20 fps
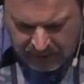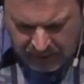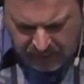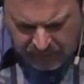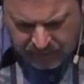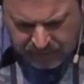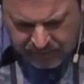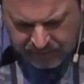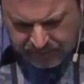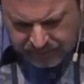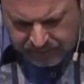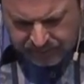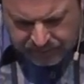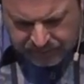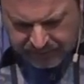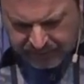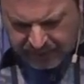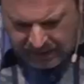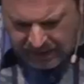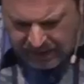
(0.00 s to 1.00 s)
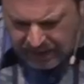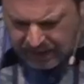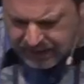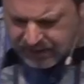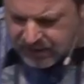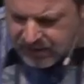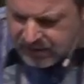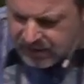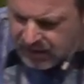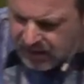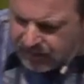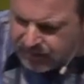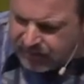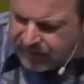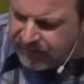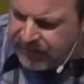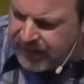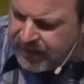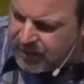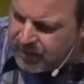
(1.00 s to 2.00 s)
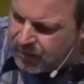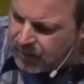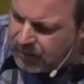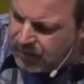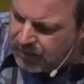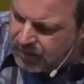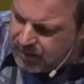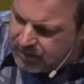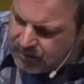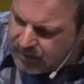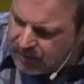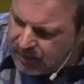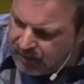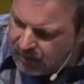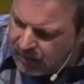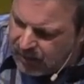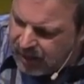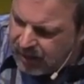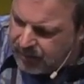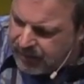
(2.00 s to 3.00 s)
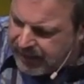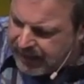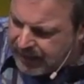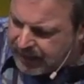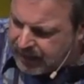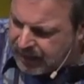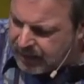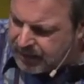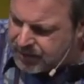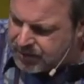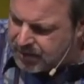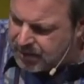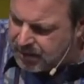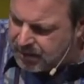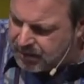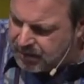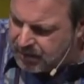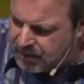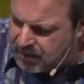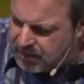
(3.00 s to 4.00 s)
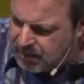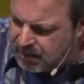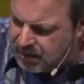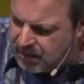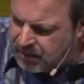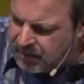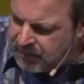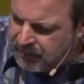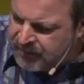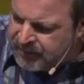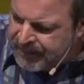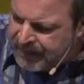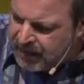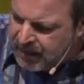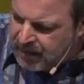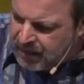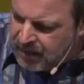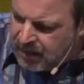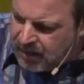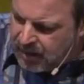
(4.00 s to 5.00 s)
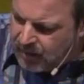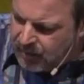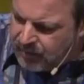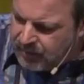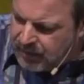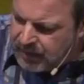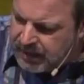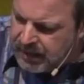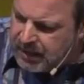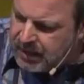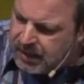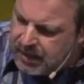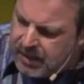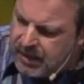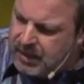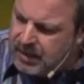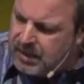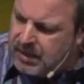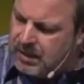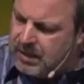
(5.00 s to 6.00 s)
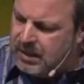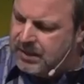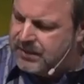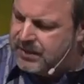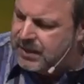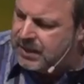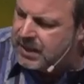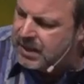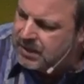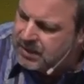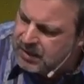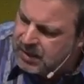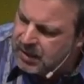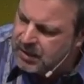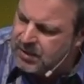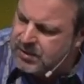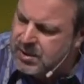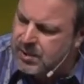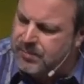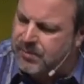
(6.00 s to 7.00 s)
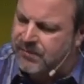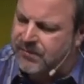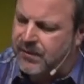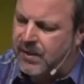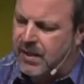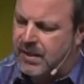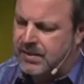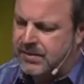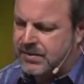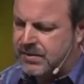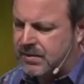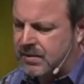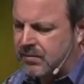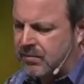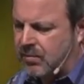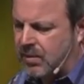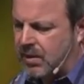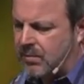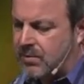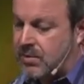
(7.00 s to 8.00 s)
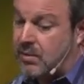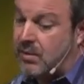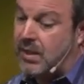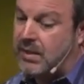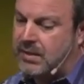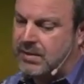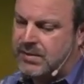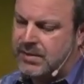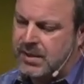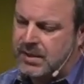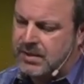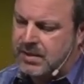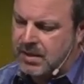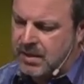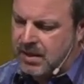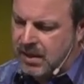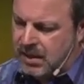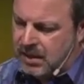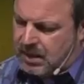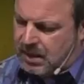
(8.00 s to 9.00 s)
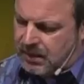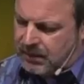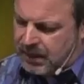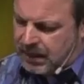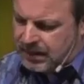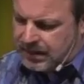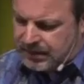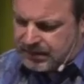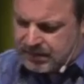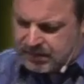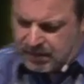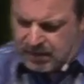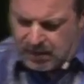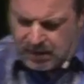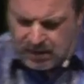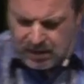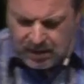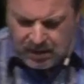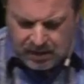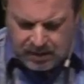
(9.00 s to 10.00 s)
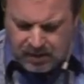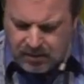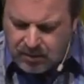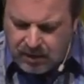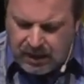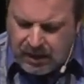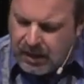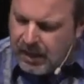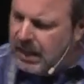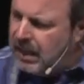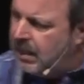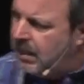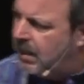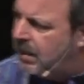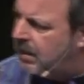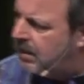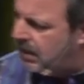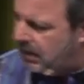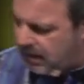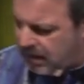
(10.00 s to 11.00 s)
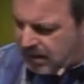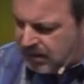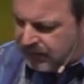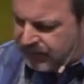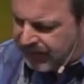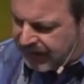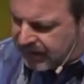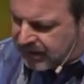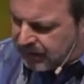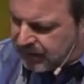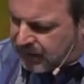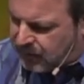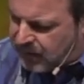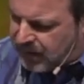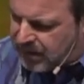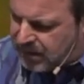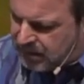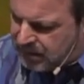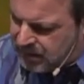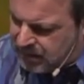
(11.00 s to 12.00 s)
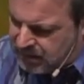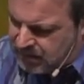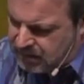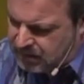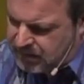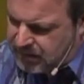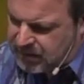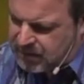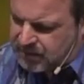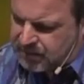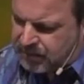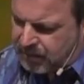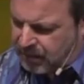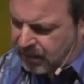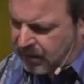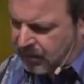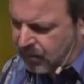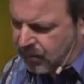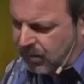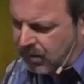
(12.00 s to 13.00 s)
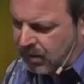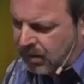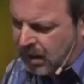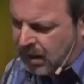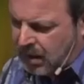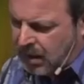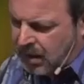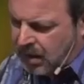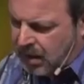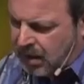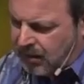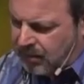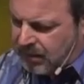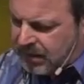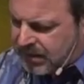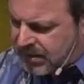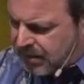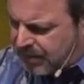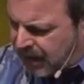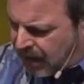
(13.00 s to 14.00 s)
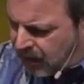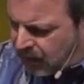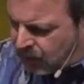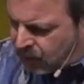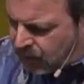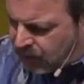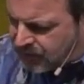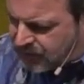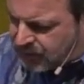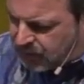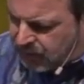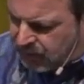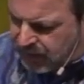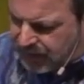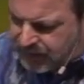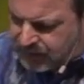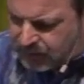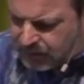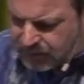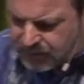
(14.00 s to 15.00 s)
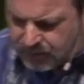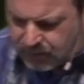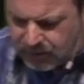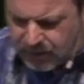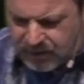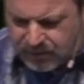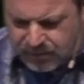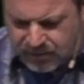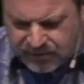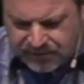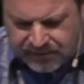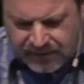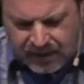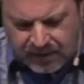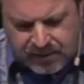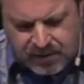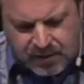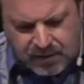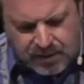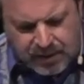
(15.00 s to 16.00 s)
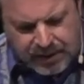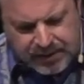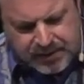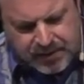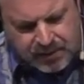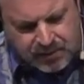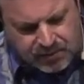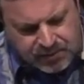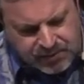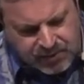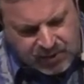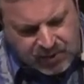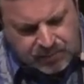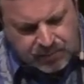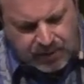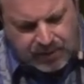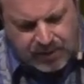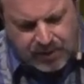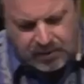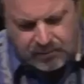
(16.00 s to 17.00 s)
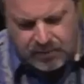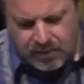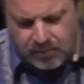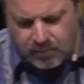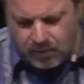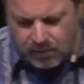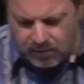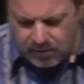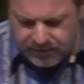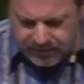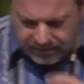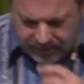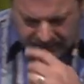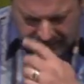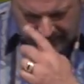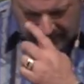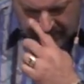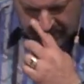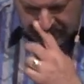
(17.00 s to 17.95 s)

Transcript: um, I had this uh, prophetic word a while back I shared here, um, and, and I, I think it kind of typifies what I'm trying to say tonight, and that is, you know, I, uh, in fact, let me read you this part of the word. Um, it's about Rolls Royce. Rolls Royce was founded in 1906 by Henry Rolls